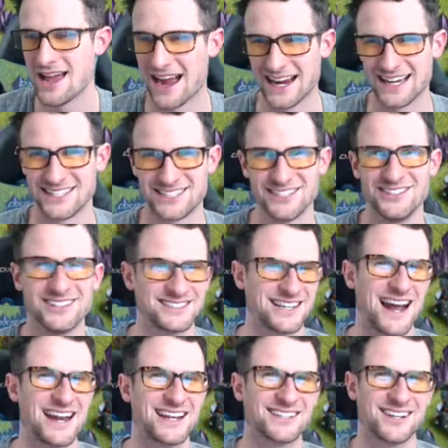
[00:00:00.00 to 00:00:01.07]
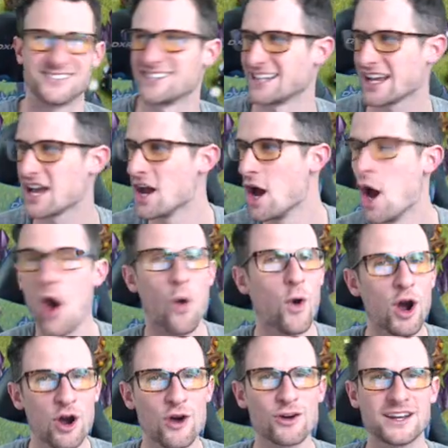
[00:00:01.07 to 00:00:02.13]
I got too excited because I was like,
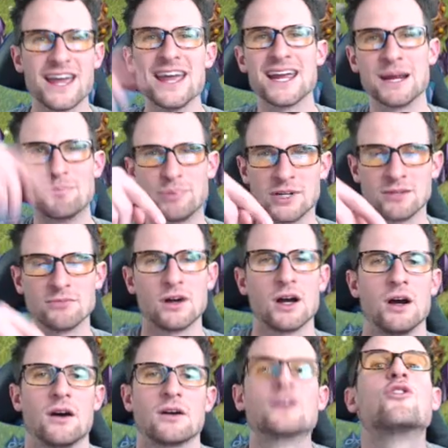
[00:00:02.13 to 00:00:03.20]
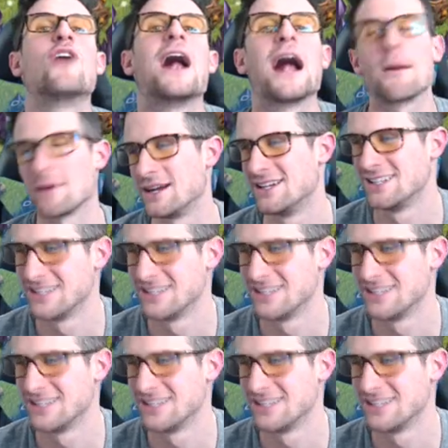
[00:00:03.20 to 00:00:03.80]
woo, king, boom, oh crap.